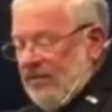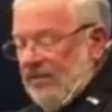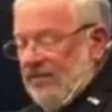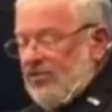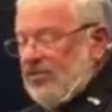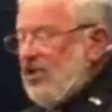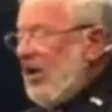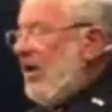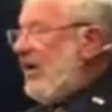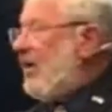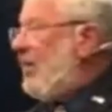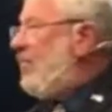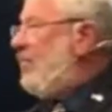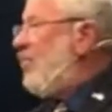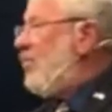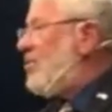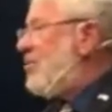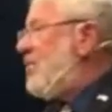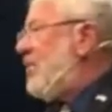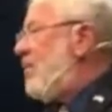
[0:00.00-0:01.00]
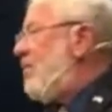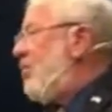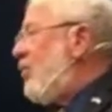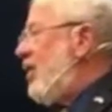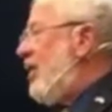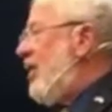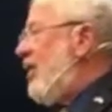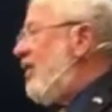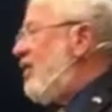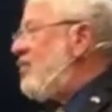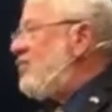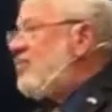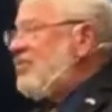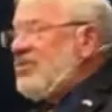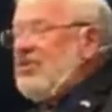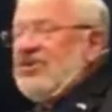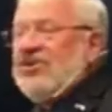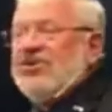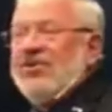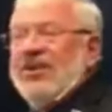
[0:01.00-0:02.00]
Jacob was in a precarious
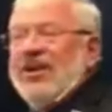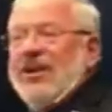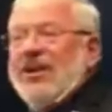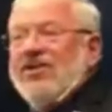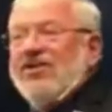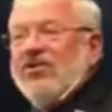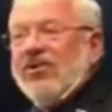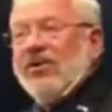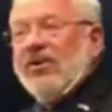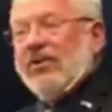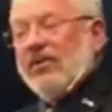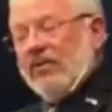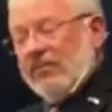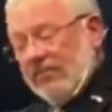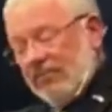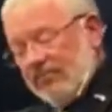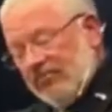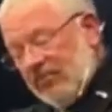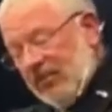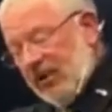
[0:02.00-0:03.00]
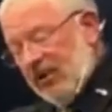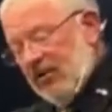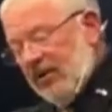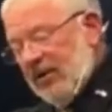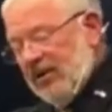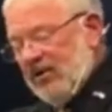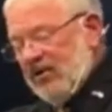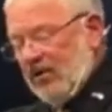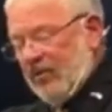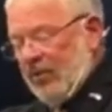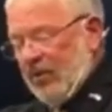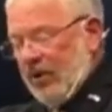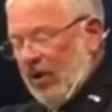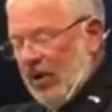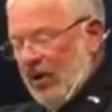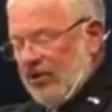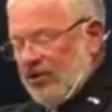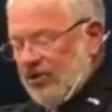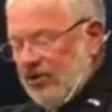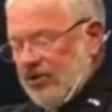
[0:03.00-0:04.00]
position. He took
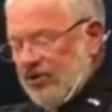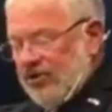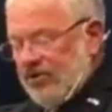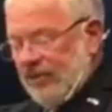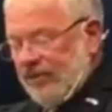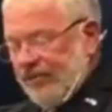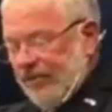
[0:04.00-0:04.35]
precautions.